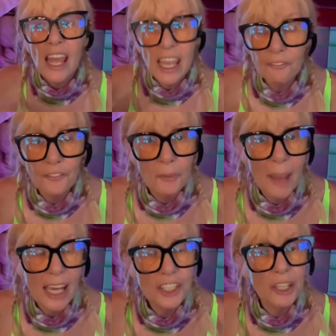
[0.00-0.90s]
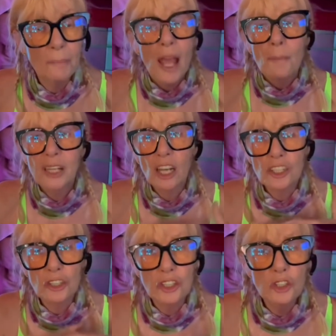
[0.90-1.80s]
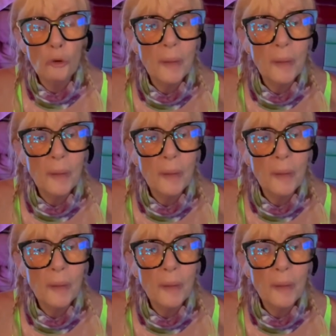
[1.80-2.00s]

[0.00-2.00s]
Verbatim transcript: information because there's new